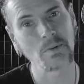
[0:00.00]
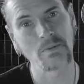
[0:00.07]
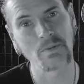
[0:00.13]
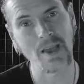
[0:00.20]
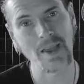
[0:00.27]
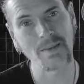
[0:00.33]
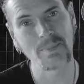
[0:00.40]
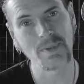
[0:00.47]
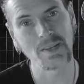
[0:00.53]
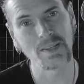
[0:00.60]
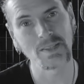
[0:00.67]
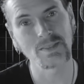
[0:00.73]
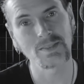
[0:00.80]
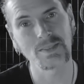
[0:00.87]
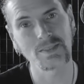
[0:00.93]
5
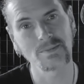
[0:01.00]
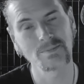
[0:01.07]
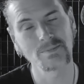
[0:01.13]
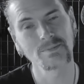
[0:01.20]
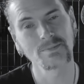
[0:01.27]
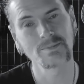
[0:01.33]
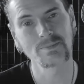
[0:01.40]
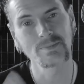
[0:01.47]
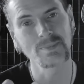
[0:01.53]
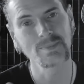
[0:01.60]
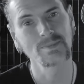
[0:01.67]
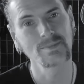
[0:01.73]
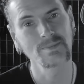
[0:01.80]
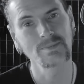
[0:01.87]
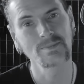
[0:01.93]
minutes. It's getting